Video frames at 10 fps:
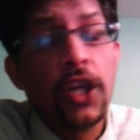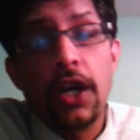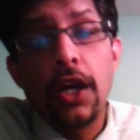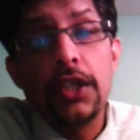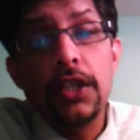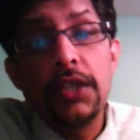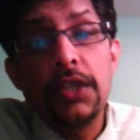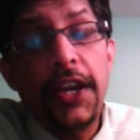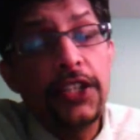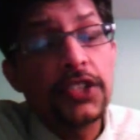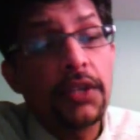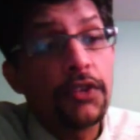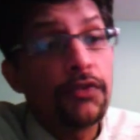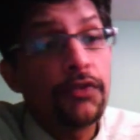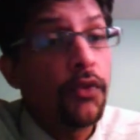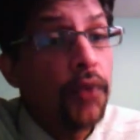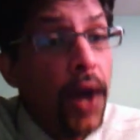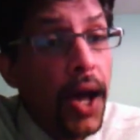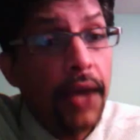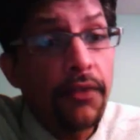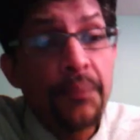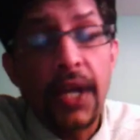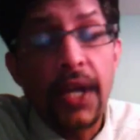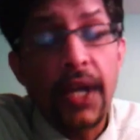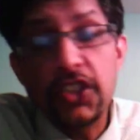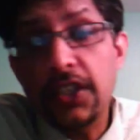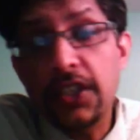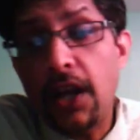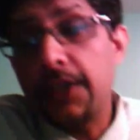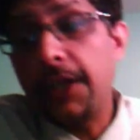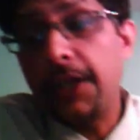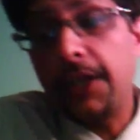they were 87 for 5. Ajinkya Rahane,